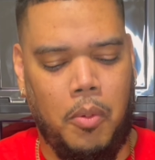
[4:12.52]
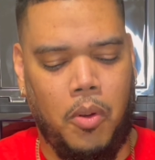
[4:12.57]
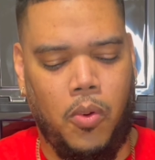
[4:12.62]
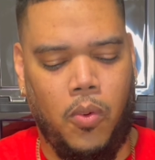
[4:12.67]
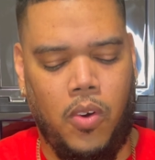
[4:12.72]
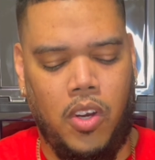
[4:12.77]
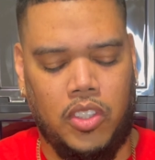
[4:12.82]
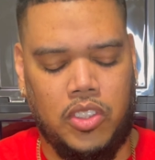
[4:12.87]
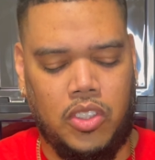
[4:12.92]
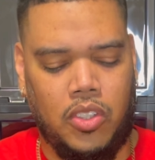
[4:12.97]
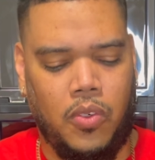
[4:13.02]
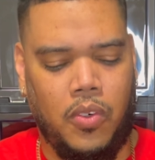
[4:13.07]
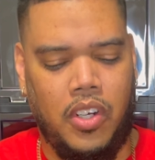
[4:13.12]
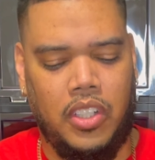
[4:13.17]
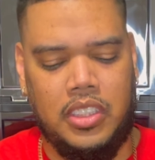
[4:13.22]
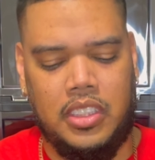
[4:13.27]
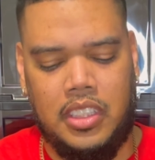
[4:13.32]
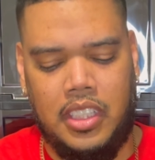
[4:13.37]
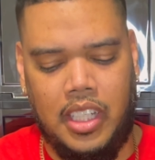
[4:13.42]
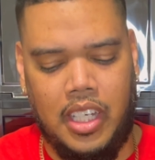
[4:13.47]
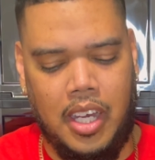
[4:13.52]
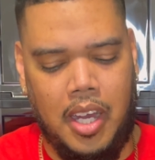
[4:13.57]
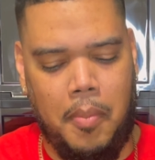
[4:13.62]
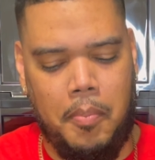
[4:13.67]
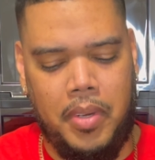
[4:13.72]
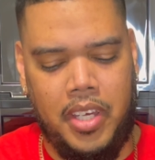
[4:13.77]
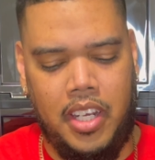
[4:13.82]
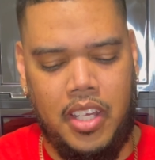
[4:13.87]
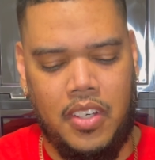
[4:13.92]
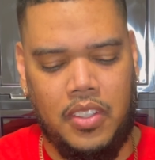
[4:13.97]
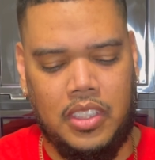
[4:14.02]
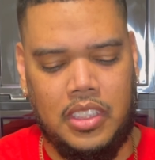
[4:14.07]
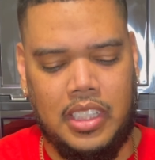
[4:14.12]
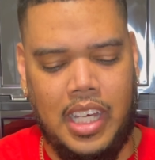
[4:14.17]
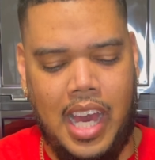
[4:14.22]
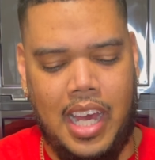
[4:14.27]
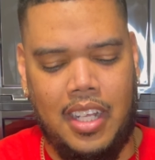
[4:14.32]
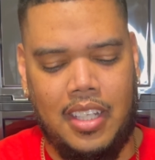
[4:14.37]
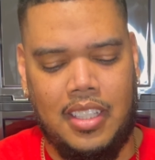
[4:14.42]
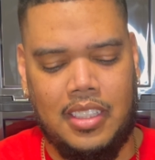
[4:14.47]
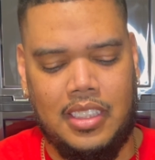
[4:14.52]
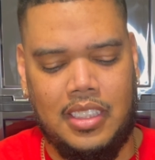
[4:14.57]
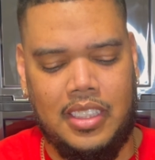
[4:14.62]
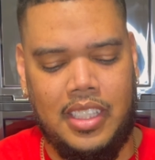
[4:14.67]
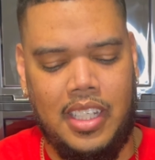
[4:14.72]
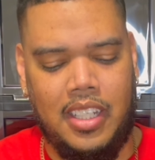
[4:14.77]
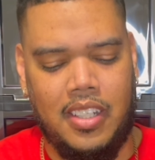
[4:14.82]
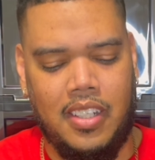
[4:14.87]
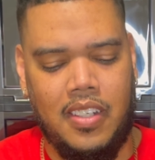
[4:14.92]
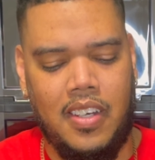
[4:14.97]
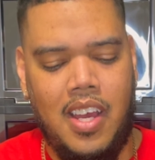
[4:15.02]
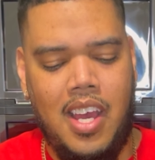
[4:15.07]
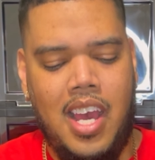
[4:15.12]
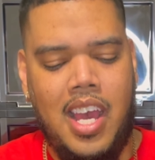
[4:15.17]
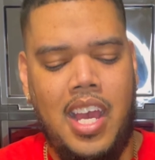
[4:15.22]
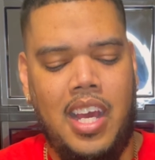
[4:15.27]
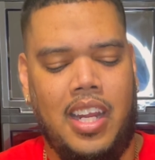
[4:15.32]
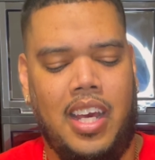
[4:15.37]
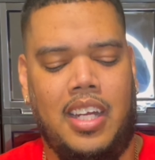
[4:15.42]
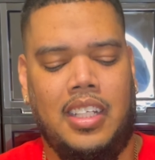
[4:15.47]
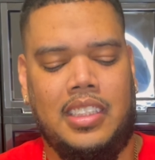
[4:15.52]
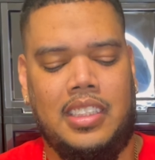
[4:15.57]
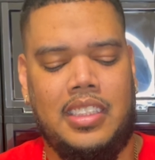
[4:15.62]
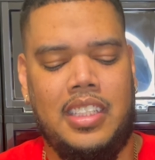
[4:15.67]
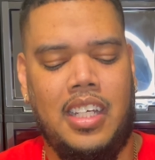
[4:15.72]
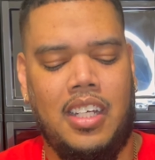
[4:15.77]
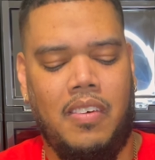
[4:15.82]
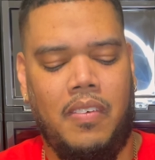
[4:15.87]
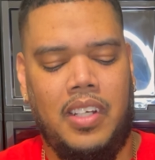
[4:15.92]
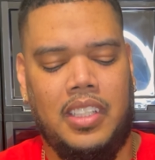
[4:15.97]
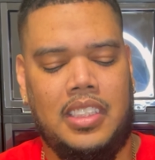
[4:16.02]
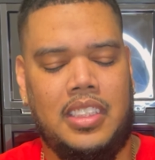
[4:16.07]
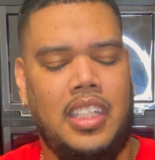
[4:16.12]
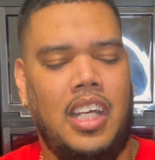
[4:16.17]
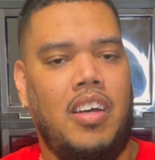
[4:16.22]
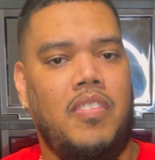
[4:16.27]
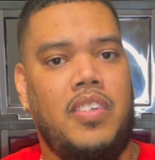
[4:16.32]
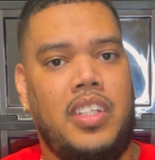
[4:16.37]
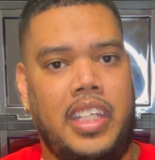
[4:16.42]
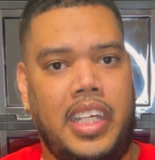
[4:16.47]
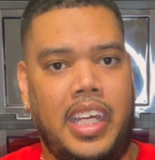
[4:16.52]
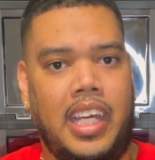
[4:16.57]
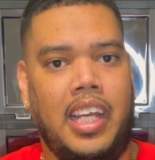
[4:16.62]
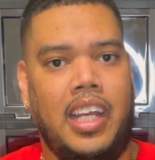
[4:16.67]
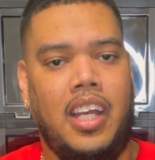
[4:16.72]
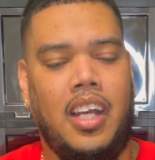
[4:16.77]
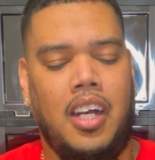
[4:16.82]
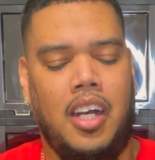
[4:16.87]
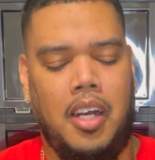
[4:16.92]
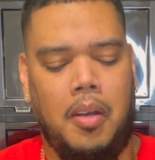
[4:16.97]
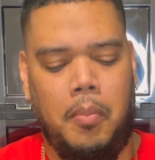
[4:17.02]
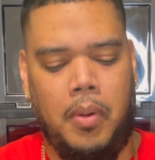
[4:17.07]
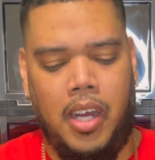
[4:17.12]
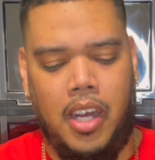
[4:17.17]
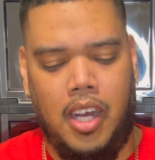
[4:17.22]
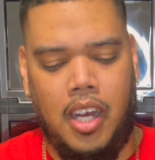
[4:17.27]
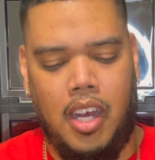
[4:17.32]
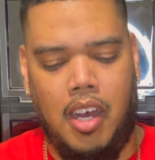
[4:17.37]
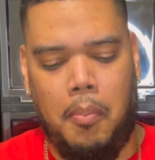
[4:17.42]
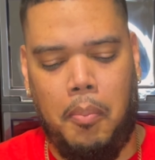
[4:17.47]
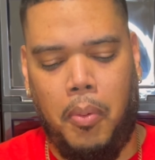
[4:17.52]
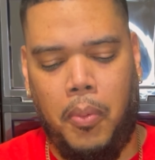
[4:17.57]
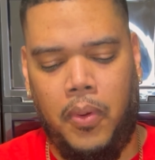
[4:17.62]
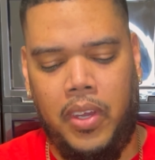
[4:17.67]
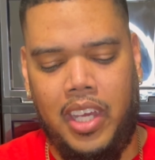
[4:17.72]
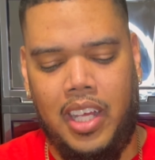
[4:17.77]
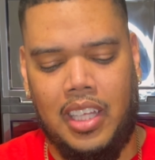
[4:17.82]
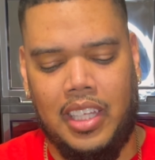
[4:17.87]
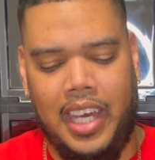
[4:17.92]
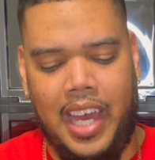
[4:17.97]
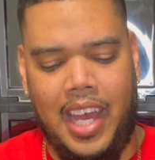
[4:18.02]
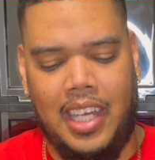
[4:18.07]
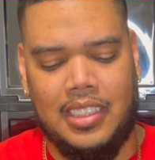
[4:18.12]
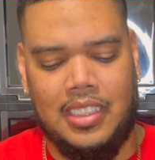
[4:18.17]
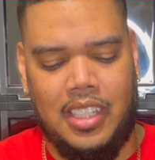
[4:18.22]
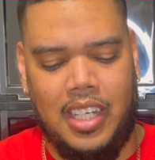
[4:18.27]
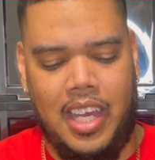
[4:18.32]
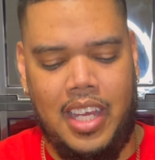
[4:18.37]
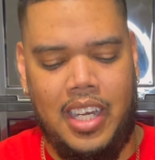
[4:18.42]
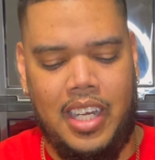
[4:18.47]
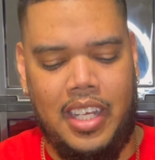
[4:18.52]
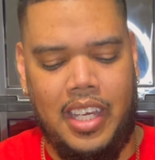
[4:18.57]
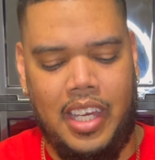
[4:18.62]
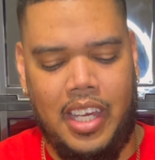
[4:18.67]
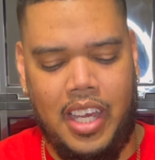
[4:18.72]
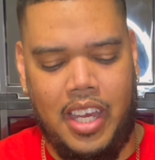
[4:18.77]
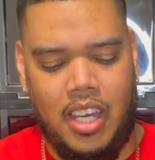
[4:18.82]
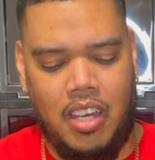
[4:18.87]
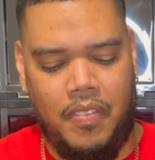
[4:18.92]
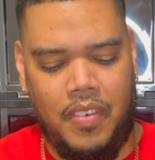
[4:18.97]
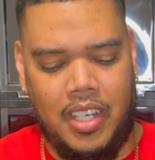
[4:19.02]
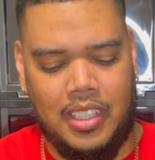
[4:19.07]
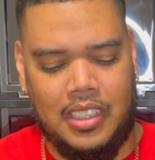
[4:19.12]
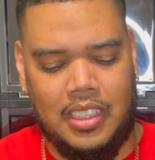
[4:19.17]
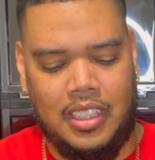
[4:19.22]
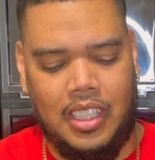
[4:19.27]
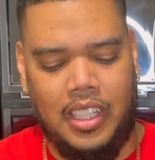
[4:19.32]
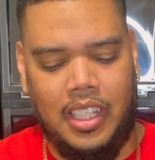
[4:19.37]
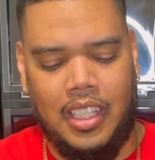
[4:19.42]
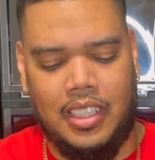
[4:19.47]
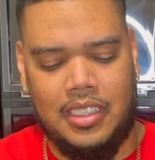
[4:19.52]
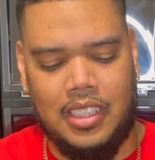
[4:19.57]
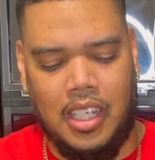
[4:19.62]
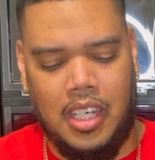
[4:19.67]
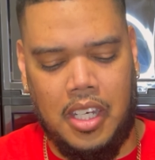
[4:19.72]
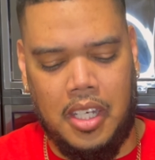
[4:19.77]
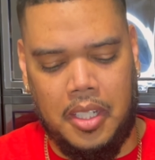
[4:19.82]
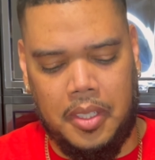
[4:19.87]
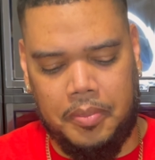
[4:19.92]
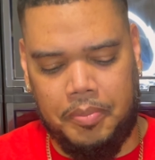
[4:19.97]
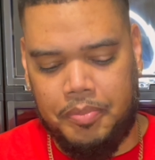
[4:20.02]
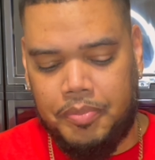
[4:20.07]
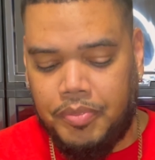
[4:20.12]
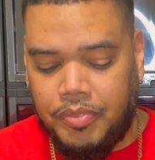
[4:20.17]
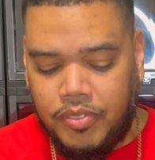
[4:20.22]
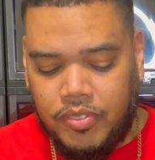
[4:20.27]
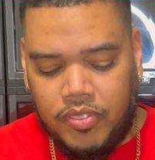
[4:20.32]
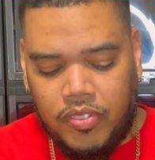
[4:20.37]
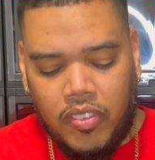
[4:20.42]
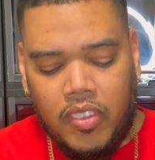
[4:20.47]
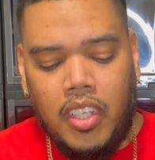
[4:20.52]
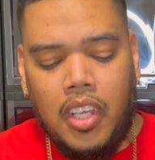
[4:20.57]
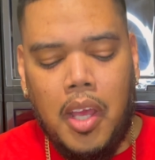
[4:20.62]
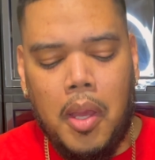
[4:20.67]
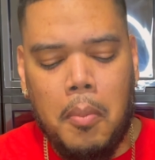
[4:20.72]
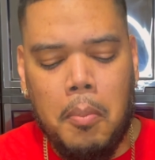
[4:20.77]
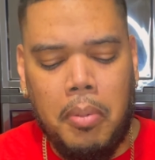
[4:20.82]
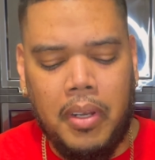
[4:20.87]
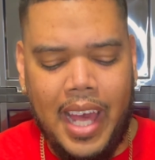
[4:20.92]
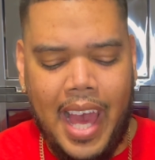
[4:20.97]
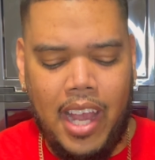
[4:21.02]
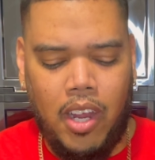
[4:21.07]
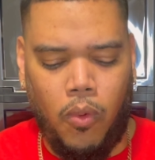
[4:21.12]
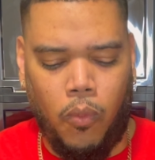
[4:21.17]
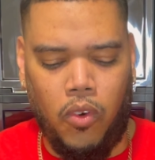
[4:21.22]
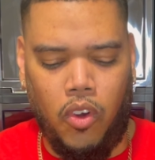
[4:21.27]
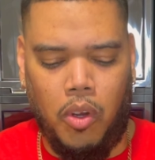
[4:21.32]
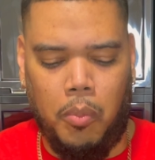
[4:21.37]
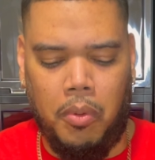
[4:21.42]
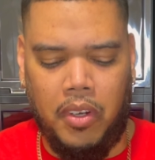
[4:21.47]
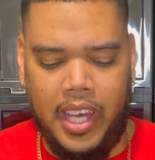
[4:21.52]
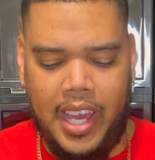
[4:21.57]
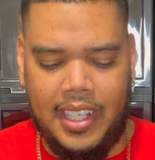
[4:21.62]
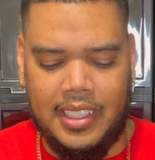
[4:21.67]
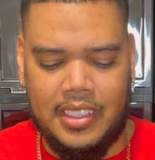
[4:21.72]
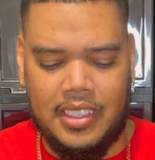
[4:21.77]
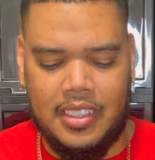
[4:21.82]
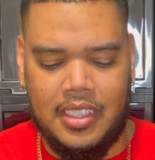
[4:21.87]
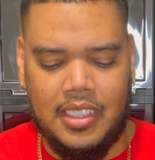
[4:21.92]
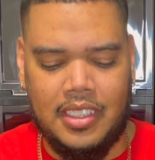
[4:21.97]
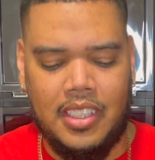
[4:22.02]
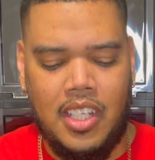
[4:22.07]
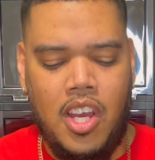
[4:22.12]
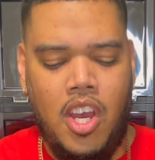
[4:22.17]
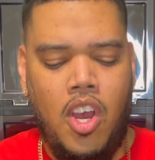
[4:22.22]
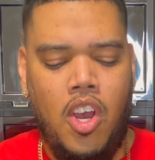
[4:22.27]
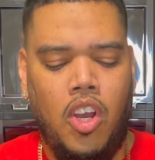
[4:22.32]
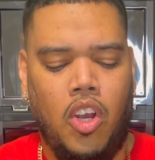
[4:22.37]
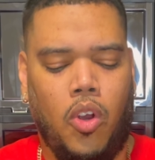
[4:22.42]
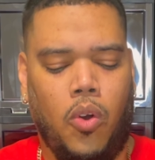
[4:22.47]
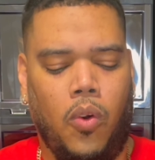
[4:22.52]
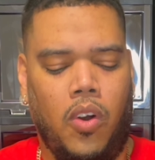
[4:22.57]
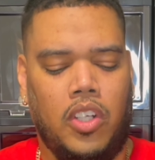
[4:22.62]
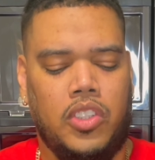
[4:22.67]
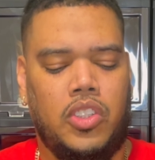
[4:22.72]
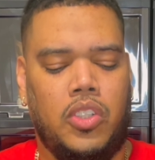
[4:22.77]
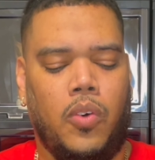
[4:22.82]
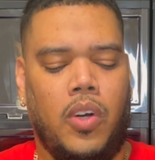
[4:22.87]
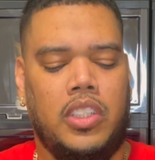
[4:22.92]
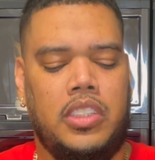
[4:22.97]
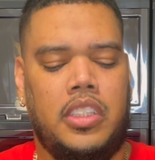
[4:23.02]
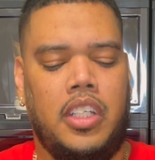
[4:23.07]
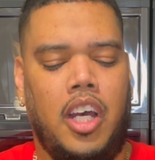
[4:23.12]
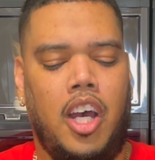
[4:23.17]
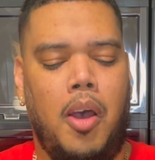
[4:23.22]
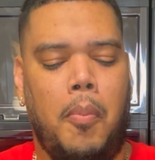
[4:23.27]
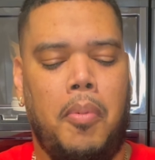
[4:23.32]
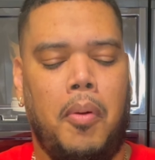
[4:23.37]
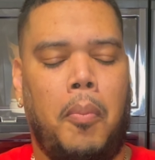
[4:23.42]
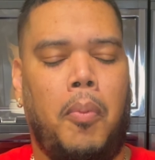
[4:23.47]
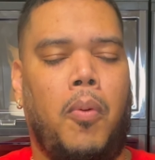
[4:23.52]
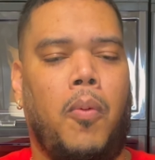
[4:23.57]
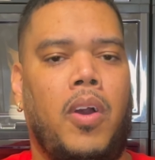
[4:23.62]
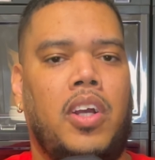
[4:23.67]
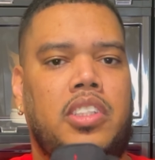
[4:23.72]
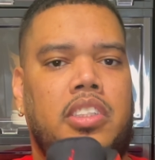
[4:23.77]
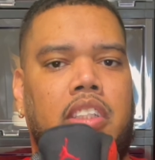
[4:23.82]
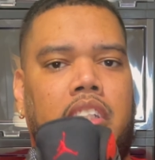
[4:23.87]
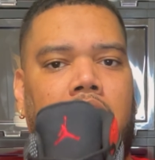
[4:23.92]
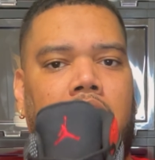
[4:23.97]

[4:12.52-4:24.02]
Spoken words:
going towards the medial side of the sneaker. Now the sneaker itself did come pre-laced, and they did give us these black rope laces going towards the upper portion